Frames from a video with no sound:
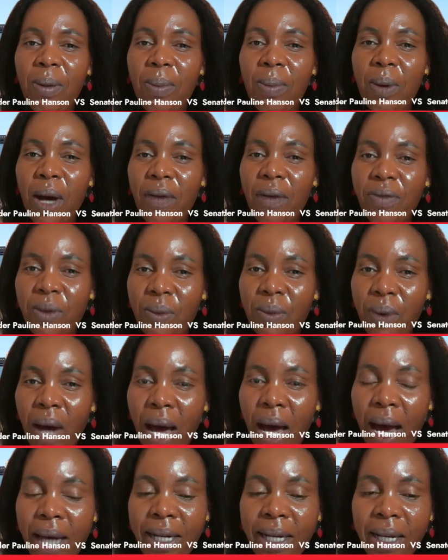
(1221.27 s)
People have to
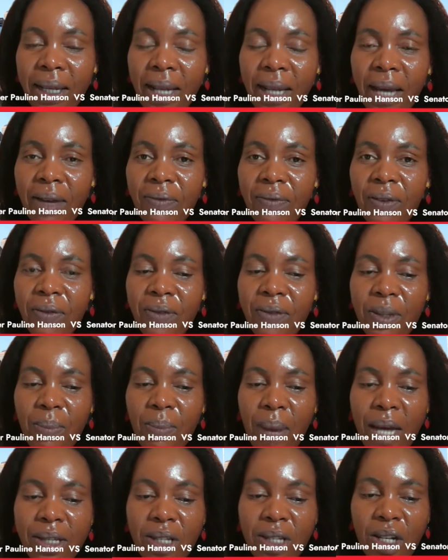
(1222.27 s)
write in that 50
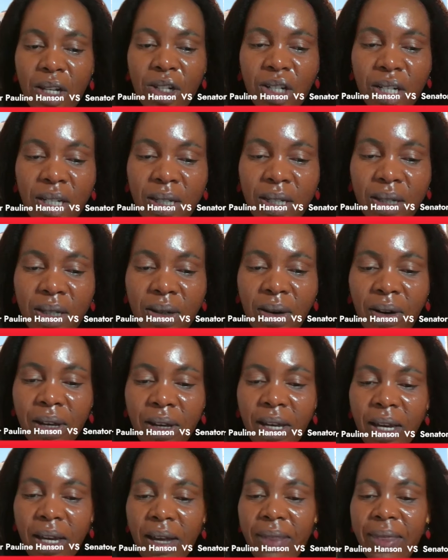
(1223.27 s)
passages or
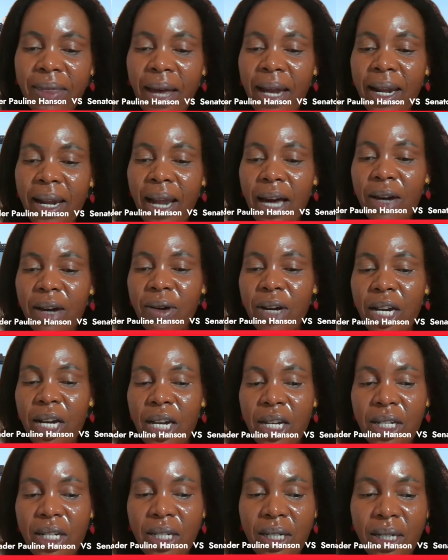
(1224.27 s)
in that
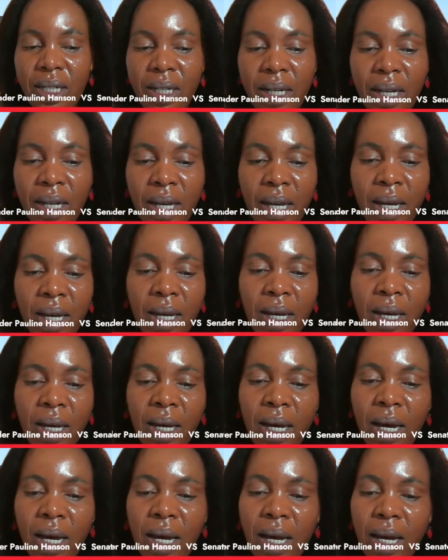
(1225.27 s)
language.
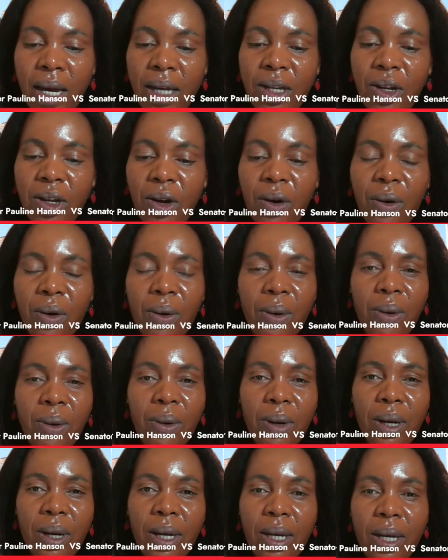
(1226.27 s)
You
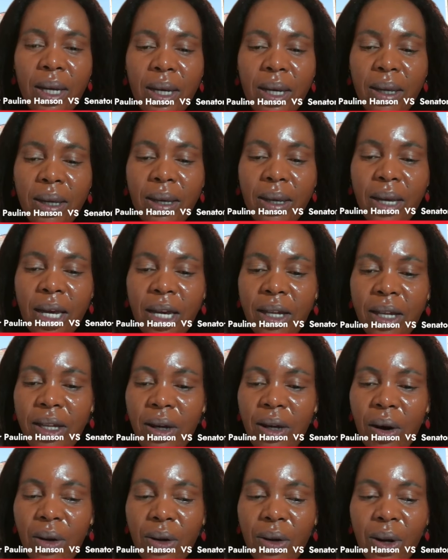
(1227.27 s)
know,
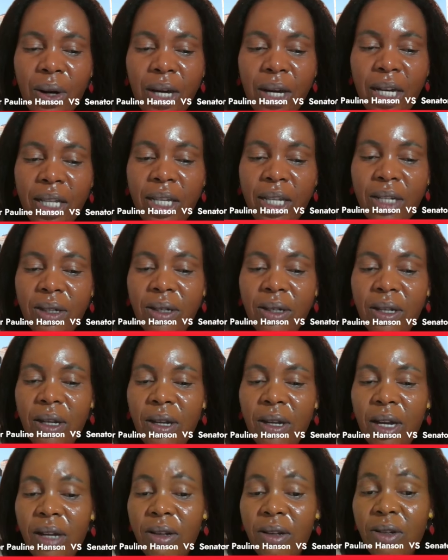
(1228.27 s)
although
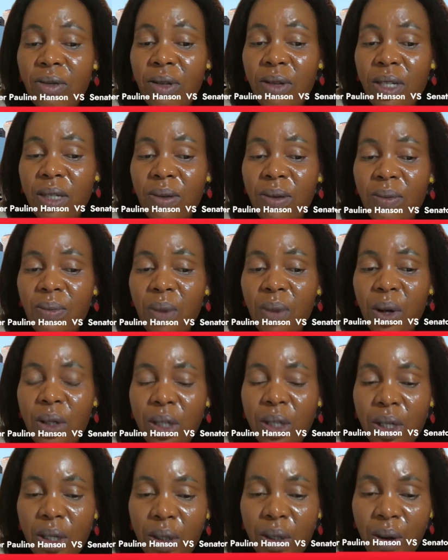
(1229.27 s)
English was
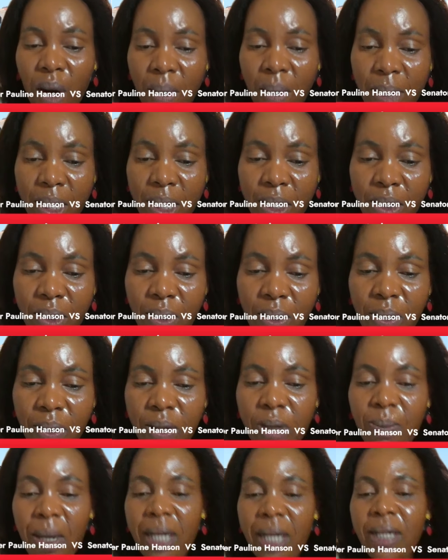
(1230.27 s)
mostly commonly
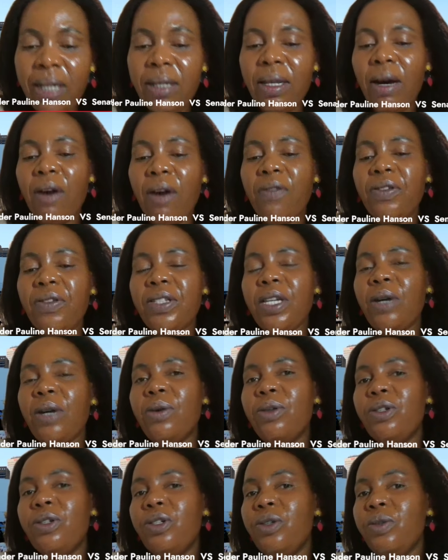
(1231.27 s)
used, but the officer
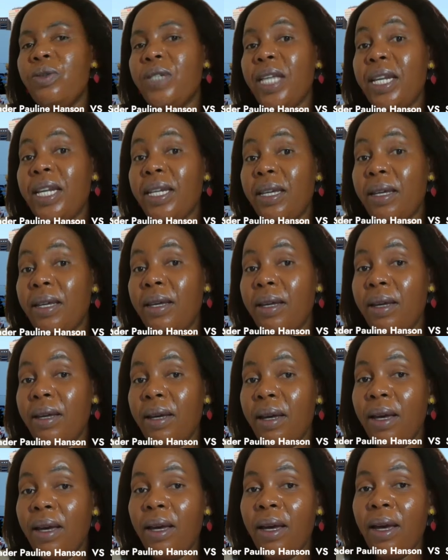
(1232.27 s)
could choose any